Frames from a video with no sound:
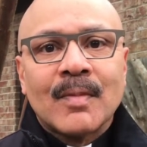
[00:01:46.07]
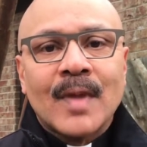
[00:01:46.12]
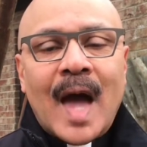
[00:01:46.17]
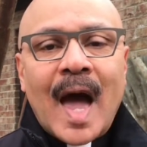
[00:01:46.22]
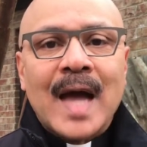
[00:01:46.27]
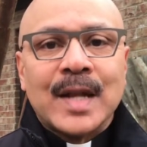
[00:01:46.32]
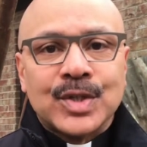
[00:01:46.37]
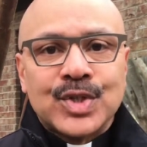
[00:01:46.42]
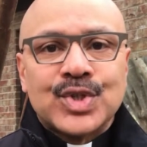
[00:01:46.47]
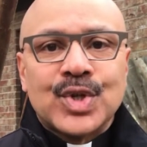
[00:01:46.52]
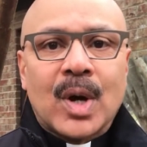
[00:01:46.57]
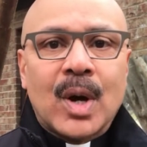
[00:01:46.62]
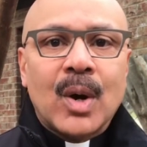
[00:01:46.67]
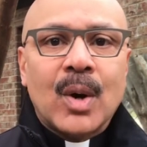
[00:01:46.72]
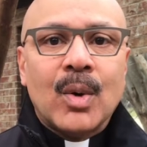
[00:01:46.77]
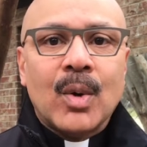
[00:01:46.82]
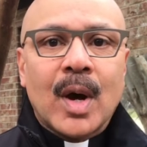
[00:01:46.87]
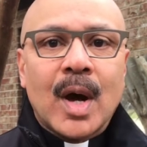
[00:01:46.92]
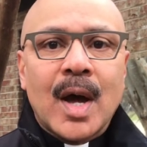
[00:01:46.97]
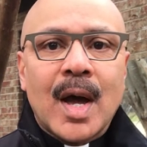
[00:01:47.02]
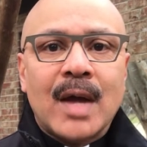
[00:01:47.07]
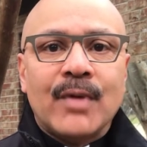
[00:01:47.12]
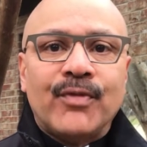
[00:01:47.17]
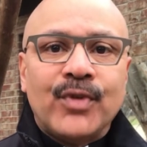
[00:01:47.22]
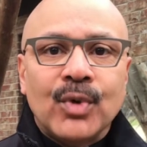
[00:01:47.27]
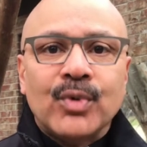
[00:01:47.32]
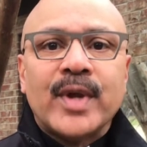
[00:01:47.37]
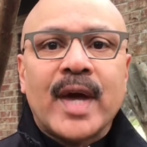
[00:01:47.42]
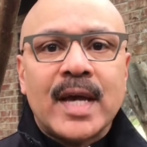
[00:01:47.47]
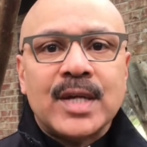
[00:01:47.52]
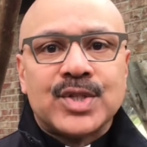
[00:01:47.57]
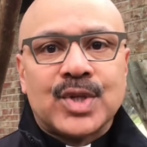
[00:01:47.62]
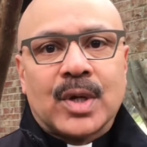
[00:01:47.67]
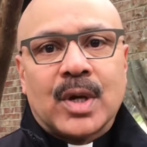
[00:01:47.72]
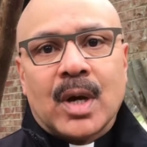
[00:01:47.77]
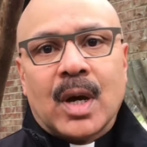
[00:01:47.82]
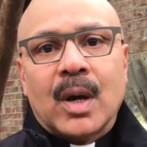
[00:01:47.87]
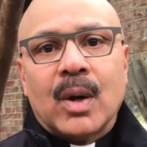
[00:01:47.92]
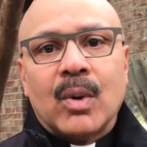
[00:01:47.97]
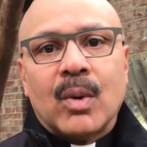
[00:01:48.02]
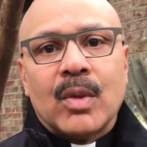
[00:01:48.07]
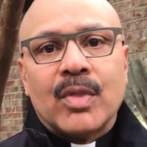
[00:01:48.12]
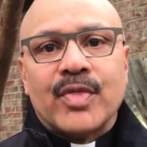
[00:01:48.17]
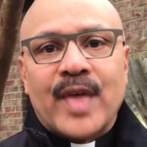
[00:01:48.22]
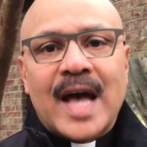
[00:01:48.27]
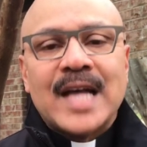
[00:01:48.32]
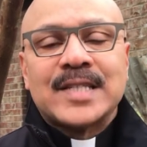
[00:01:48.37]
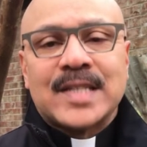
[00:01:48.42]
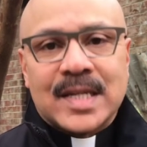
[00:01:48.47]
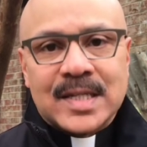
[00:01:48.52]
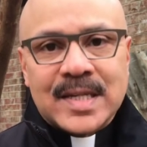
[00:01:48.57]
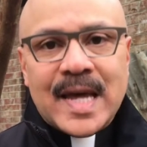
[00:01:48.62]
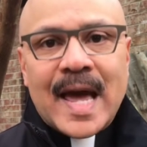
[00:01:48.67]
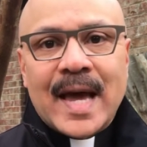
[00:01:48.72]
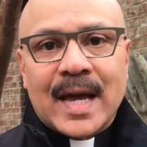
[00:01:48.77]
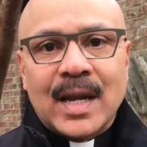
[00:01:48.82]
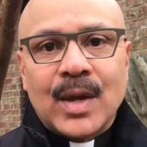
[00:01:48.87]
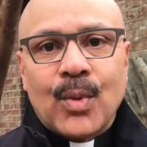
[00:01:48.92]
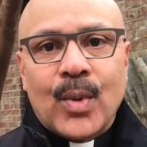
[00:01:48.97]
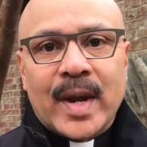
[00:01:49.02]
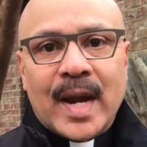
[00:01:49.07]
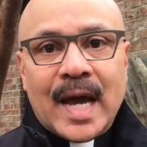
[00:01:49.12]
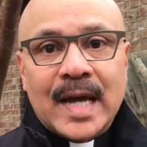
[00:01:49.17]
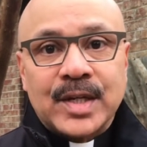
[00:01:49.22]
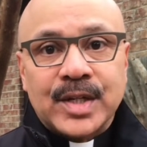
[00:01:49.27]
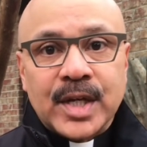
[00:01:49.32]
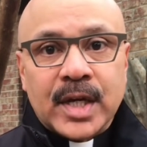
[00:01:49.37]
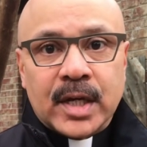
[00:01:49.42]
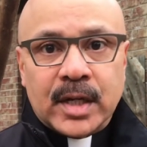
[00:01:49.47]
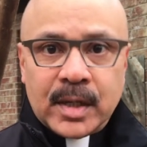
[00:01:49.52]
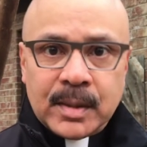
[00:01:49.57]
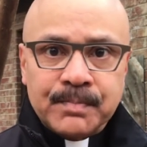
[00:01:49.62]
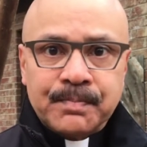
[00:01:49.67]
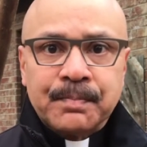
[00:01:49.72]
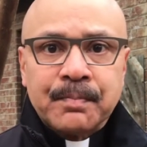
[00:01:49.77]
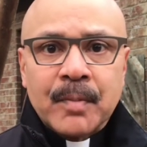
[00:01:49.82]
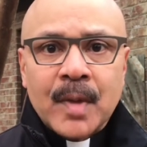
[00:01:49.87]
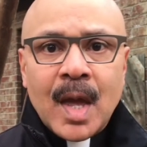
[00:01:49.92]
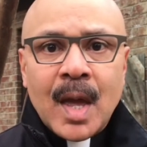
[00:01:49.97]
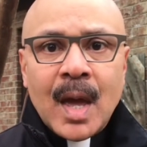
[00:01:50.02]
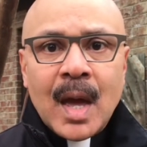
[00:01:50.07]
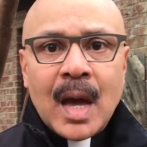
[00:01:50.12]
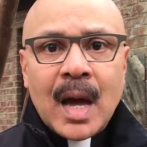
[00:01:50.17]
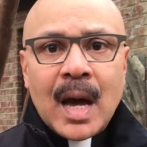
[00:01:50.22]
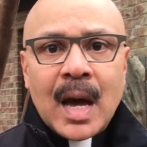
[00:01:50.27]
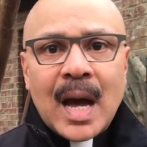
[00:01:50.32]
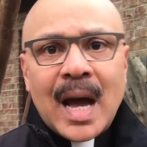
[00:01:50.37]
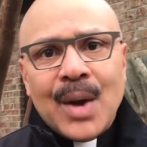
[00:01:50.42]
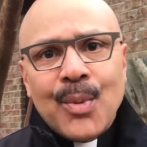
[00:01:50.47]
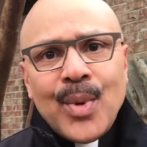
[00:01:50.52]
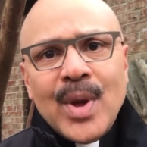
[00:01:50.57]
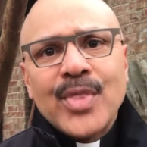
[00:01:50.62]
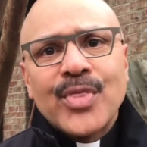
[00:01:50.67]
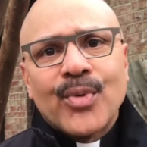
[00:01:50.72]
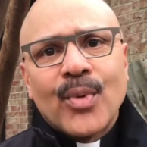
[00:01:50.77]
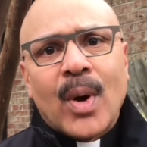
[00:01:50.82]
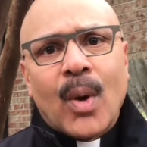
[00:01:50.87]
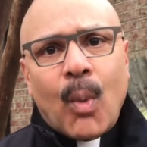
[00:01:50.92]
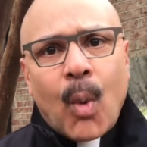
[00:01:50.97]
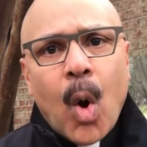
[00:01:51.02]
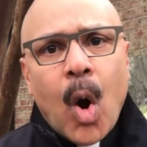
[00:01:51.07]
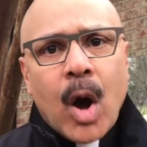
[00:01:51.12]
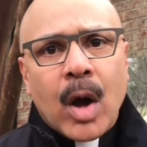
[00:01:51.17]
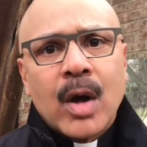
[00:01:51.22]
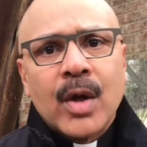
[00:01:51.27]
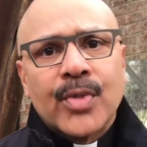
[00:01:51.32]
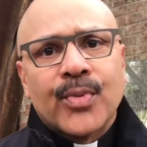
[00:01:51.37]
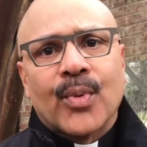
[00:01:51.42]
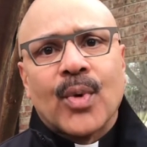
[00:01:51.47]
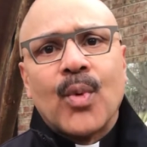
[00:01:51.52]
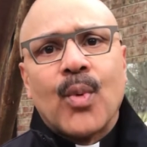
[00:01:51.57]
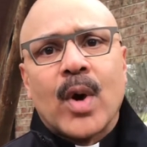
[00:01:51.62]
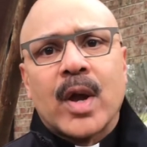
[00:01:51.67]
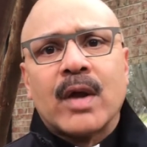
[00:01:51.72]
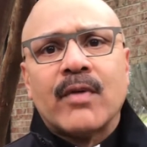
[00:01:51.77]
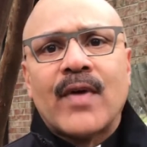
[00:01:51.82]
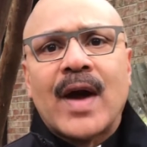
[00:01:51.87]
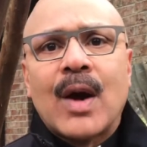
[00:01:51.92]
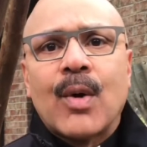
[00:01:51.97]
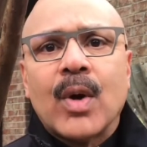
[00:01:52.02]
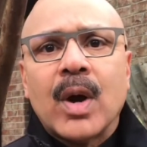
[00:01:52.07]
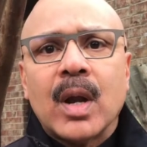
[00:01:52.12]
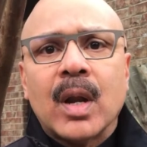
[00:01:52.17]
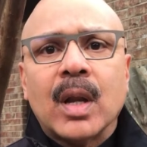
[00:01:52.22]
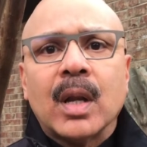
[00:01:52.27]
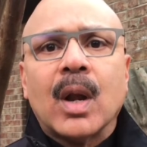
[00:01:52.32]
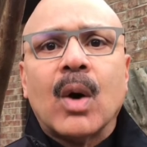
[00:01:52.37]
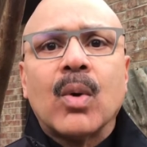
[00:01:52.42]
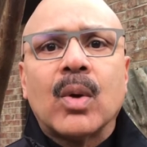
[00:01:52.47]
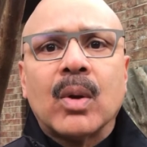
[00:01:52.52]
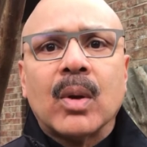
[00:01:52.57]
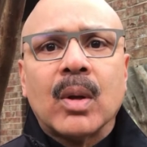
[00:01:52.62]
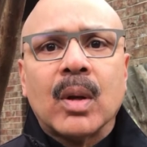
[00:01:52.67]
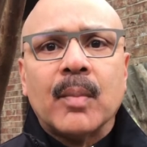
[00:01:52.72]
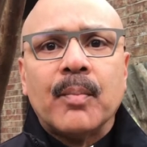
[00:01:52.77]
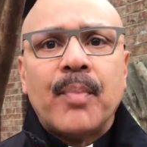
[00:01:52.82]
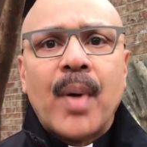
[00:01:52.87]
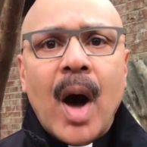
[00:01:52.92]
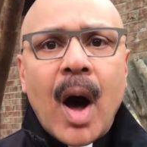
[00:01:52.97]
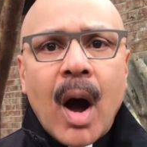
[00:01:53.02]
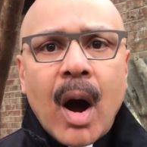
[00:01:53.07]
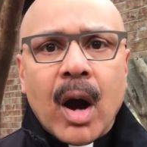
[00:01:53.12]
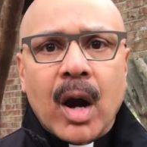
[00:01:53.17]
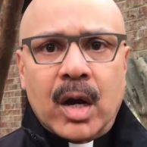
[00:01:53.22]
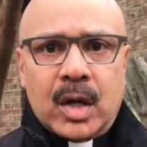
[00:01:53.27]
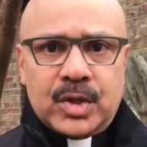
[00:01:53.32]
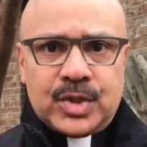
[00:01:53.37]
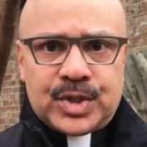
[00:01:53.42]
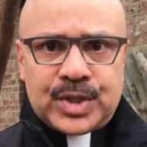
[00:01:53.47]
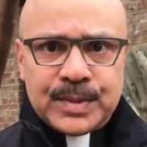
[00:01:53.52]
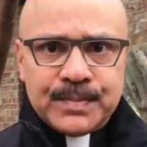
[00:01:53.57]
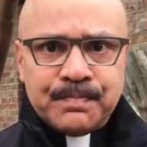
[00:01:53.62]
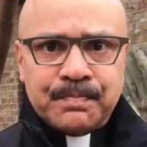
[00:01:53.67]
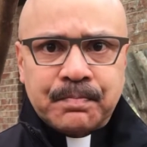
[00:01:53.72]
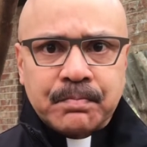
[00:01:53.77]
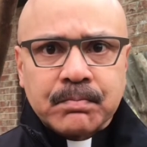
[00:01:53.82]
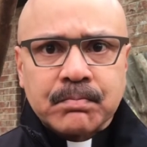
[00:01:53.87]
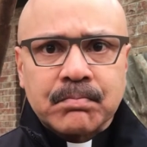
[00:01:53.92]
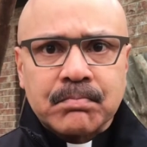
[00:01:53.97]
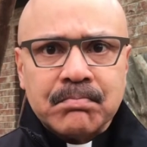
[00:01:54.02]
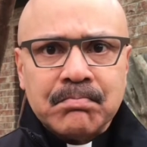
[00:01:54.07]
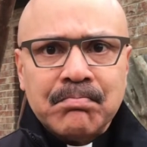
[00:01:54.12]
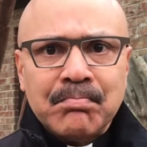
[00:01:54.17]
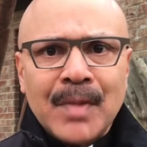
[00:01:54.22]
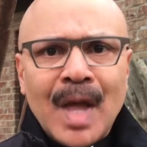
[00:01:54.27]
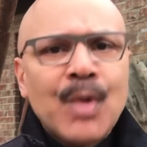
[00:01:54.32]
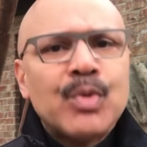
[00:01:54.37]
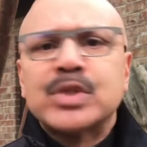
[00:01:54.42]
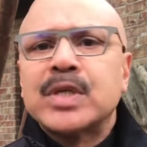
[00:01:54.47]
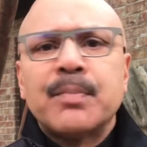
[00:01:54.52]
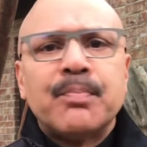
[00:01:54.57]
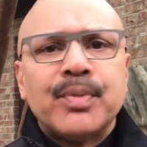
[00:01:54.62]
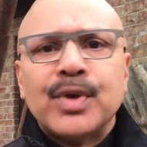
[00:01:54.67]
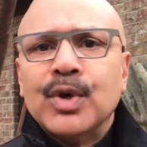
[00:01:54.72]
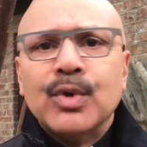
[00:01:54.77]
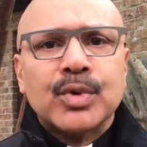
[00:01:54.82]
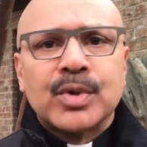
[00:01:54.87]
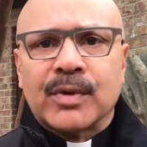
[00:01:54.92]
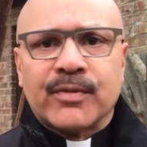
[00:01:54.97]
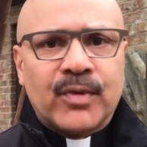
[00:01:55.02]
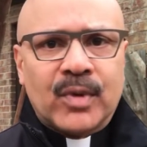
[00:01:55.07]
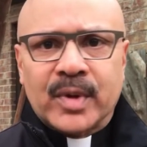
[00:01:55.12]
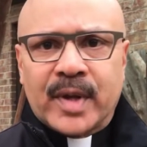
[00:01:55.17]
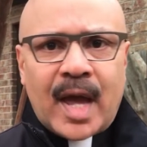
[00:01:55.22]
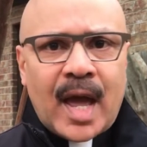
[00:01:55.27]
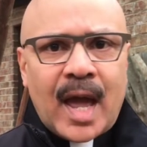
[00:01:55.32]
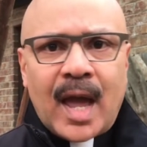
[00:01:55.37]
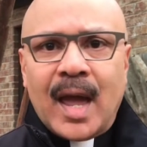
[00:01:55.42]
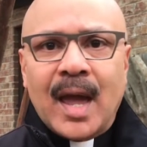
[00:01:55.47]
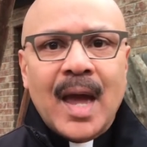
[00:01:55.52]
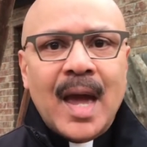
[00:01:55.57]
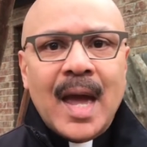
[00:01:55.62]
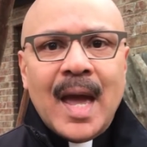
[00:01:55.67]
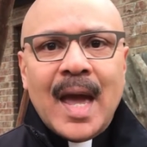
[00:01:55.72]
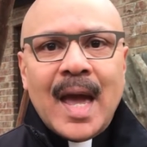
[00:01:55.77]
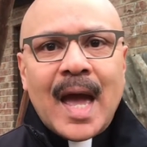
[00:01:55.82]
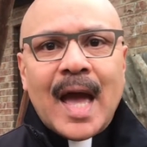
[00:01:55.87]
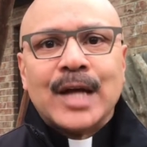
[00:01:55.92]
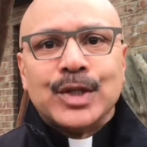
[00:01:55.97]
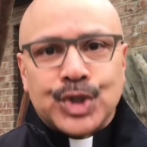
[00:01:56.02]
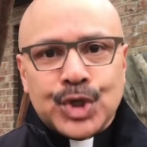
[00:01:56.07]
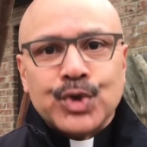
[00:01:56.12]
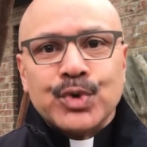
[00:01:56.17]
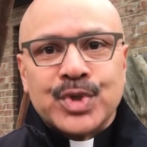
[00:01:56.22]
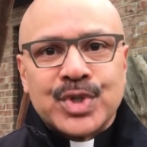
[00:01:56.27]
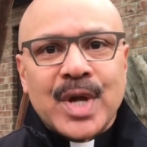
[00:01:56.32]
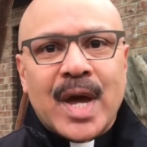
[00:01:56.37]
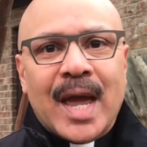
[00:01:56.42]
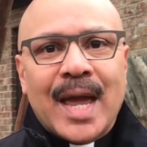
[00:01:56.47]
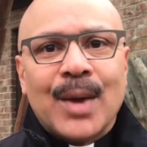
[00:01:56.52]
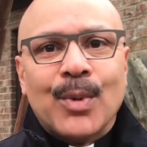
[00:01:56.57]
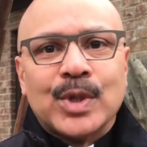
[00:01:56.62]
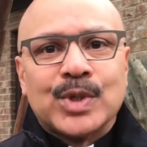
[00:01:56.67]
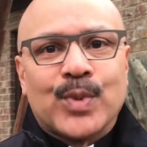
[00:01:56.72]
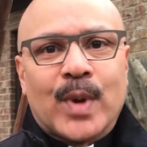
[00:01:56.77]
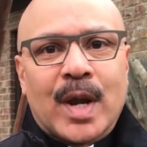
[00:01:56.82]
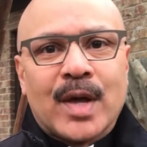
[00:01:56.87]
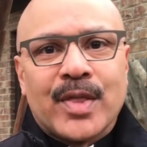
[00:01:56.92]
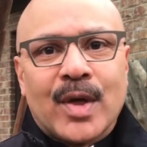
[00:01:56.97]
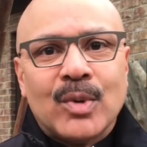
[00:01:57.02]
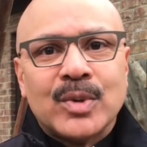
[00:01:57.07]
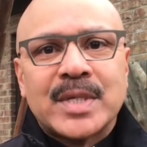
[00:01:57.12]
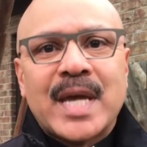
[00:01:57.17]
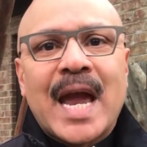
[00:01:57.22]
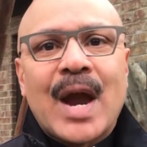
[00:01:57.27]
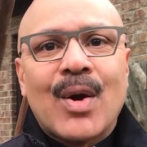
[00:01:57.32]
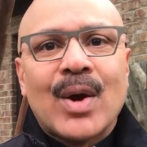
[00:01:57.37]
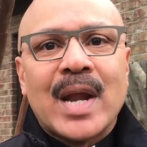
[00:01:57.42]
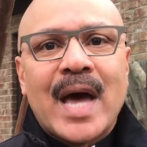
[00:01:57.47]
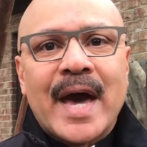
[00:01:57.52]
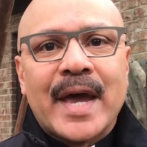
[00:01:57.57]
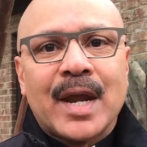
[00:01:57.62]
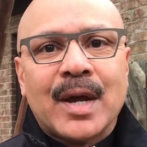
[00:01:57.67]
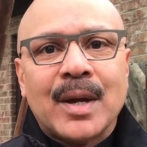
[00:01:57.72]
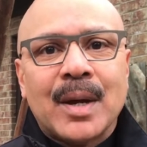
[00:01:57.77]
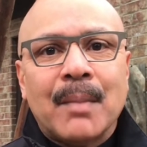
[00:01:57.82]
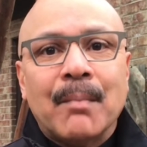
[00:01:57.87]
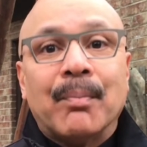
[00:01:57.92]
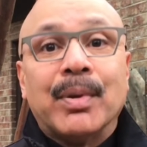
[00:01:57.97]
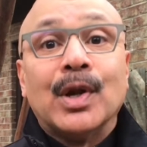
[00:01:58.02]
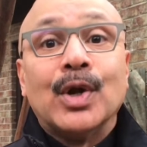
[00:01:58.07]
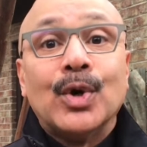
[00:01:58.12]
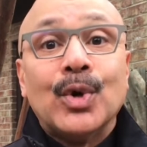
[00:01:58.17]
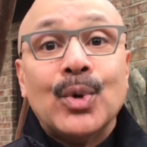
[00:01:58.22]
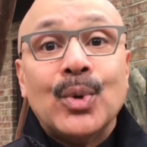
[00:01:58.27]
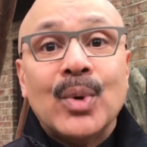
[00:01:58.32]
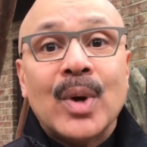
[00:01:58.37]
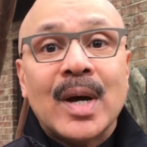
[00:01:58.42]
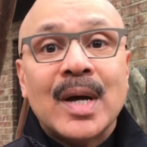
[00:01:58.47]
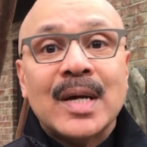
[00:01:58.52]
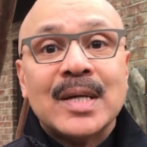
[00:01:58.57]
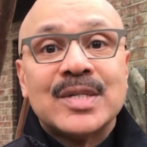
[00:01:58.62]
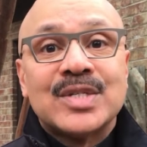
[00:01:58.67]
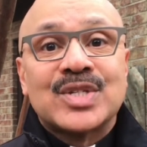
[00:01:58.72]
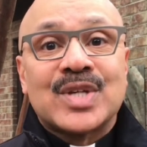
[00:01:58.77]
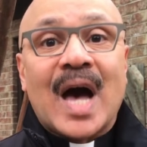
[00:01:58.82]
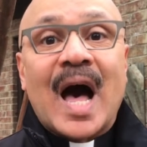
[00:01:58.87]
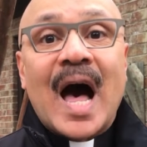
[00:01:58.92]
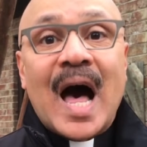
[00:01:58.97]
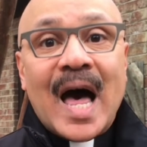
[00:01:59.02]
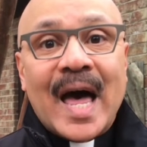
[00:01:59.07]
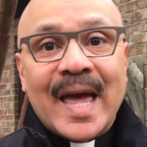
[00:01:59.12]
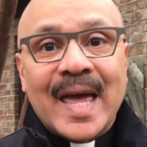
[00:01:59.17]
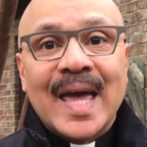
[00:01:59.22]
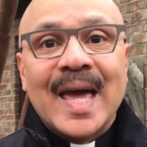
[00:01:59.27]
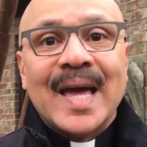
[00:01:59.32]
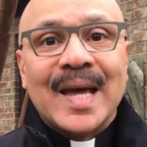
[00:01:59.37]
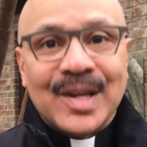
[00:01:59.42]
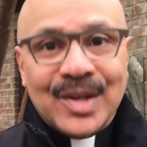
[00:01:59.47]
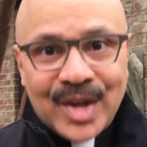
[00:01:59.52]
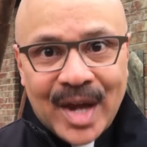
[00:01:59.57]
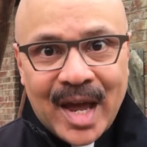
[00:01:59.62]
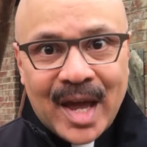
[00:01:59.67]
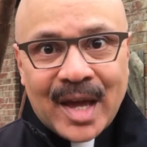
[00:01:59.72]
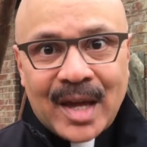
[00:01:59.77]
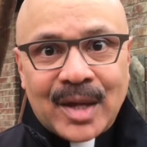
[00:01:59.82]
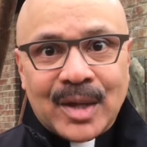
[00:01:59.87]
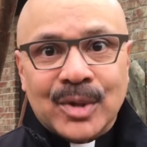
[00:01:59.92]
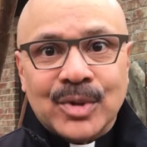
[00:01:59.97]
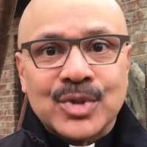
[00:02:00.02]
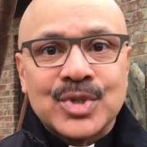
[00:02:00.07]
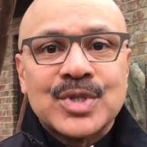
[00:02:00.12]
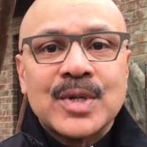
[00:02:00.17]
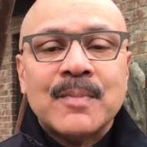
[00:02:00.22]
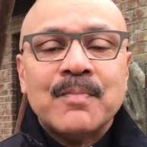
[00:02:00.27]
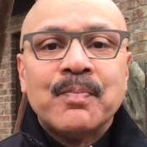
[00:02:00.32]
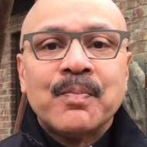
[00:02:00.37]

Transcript: And so a few days ago, that's exactly what I did. I went through a walk through one of our local parks. It was a beautiful day. As you say, it was one of those Carolina blue sky days.